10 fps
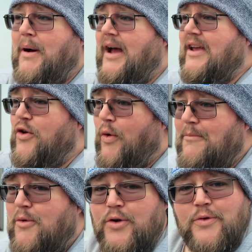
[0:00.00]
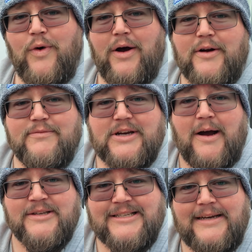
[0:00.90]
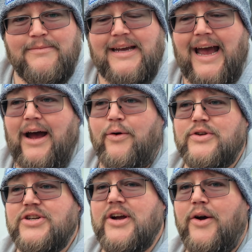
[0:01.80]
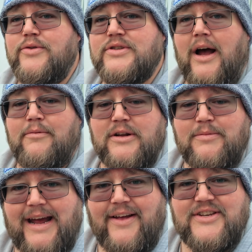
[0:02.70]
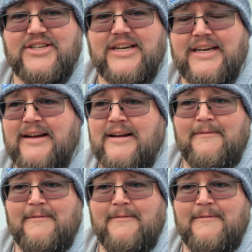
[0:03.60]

But if you are more than welcome to come and see me at all the shows that I'm going to be at this year.